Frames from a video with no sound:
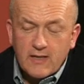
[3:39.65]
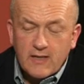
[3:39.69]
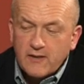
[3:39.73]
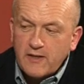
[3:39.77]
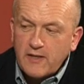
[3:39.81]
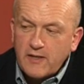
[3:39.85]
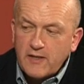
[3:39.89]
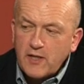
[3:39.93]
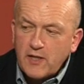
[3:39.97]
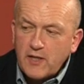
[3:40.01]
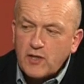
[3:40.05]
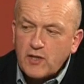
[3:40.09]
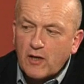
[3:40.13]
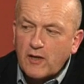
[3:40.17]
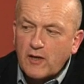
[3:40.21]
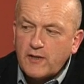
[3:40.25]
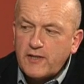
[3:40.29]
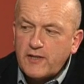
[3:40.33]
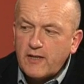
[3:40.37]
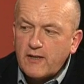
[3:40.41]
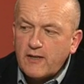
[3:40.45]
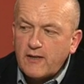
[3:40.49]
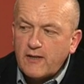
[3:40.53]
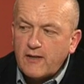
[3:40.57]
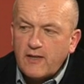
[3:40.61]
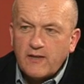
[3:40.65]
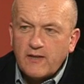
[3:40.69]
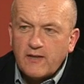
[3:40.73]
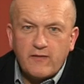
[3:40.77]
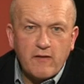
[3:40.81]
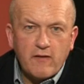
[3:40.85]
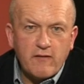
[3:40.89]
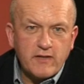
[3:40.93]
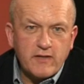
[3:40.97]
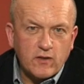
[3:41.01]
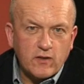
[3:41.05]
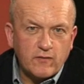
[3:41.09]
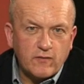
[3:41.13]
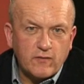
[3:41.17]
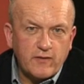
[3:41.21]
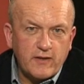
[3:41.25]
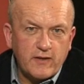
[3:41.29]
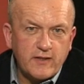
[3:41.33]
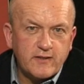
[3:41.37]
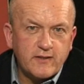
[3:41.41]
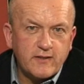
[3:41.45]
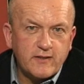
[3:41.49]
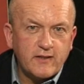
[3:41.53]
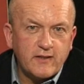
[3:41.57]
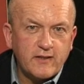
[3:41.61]
The initial idea in the Veresov
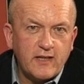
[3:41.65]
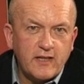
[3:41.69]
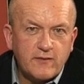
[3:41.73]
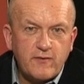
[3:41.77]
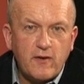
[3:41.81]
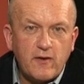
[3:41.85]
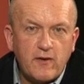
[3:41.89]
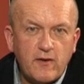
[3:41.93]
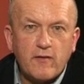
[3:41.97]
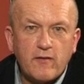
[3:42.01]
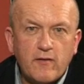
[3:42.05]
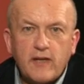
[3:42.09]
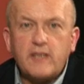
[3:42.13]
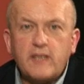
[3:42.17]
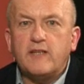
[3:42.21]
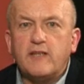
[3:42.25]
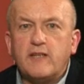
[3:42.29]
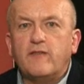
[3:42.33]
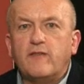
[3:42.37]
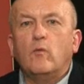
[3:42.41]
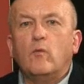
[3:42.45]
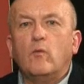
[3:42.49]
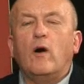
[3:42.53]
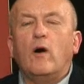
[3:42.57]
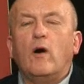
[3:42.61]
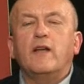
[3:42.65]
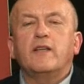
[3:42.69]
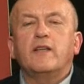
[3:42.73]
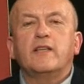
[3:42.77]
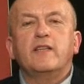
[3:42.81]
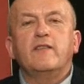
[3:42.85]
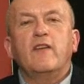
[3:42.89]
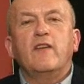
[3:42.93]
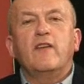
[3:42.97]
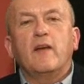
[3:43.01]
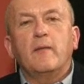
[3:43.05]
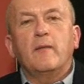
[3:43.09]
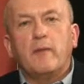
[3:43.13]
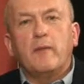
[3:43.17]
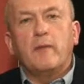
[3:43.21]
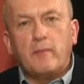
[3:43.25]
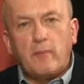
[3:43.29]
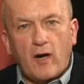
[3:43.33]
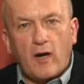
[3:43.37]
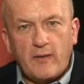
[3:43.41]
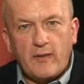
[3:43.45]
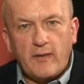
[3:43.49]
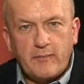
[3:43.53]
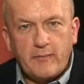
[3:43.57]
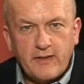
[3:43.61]
is that it's very easy for white to develop the
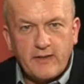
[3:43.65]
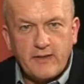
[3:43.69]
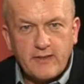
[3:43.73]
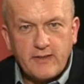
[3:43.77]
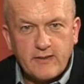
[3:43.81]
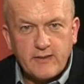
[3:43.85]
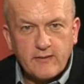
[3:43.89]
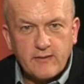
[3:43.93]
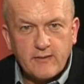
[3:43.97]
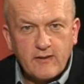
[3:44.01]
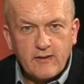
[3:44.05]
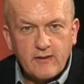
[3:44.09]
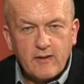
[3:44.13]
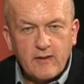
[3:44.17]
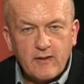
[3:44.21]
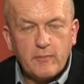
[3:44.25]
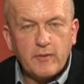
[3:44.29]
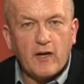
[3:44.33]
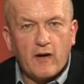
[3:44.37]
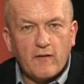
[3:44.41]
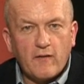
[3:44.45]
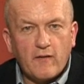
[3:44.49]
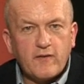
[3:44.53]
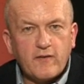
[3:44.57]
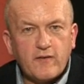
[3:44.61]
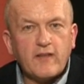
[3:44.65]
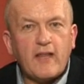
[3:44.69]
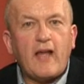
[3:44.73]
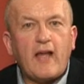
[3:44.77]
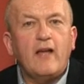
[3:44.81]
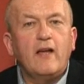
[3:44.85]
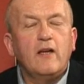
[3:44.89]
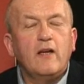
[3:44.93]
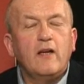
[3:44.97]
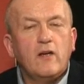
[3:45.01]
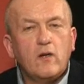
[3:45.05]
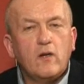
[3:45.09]
minor pieces, but after that,